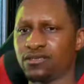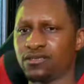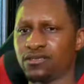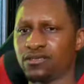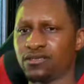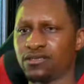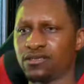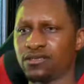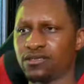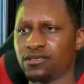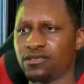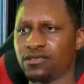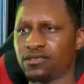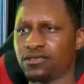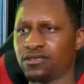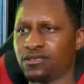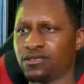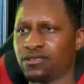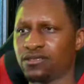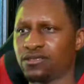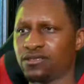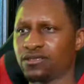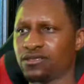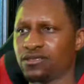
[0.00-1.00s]
Okay,
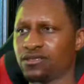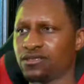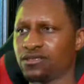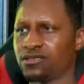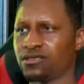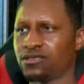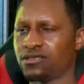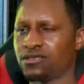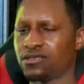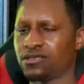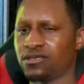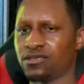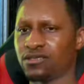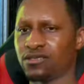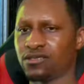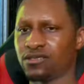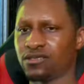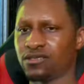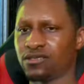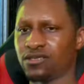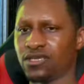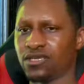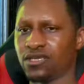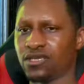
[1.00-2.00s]
so
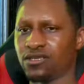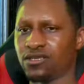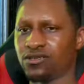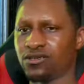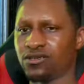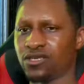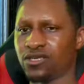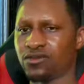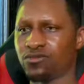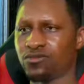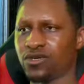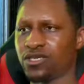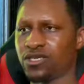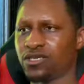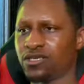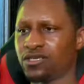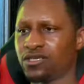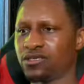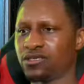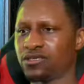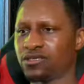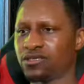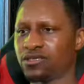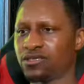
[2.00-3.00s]
let's get a look at what it
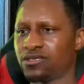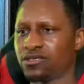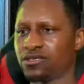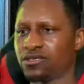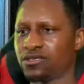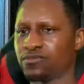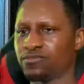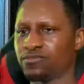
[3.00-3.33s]
is.